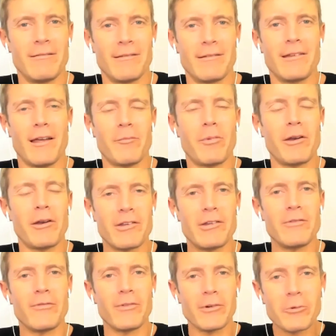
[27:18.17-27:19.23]
I bet you
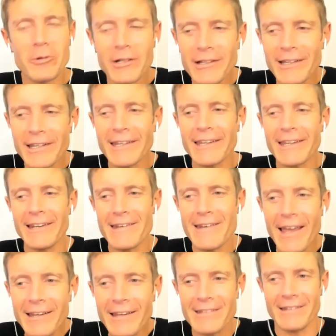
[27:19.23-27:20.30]
feel really
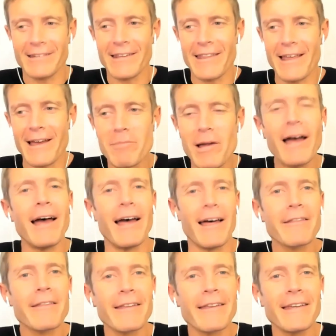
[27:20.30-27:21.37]
connected to that path,
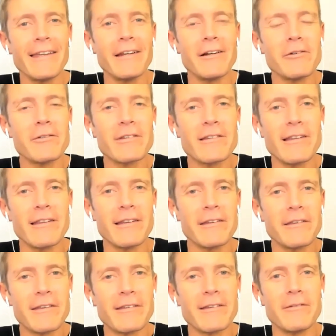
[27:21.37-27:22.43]

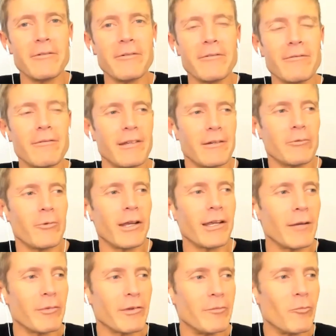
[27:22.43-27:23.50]
to wake
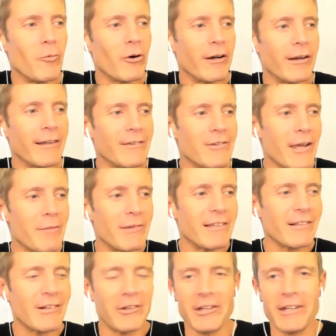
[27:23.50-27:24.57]
up in the morning. The Japanese
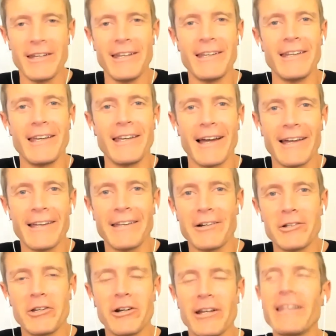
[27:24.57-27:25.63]
call it an ikigai,
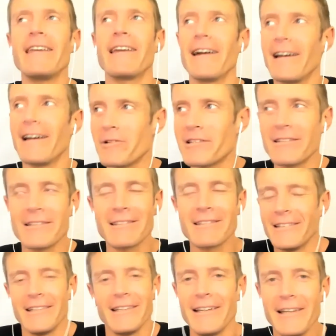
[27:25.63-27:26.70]
your ikigai, which is
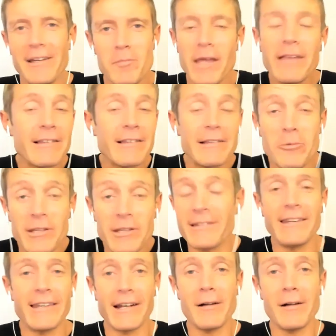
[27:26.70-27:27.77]
basically the reason
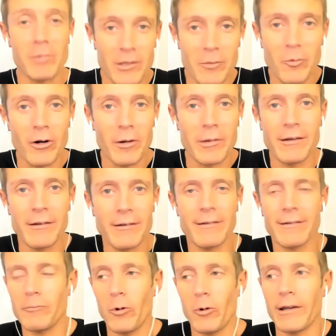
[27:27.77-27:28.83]
you get up in the morning,
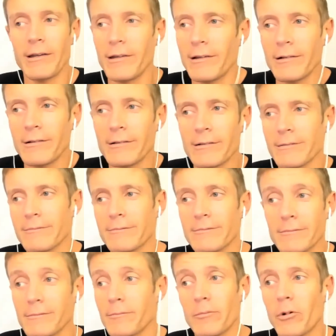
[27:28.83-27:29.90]
it's a
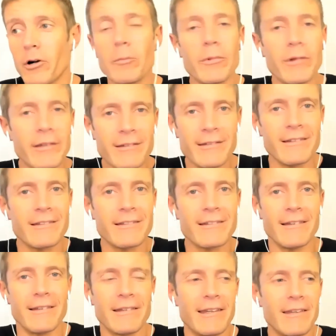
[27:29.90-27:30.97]
purpose.
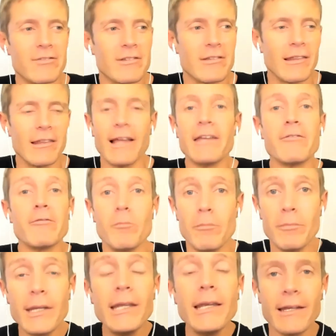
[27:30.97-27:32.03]
It gives life
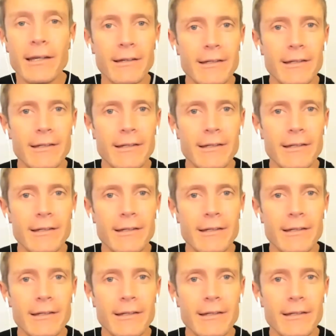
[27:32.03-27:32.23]
meaning.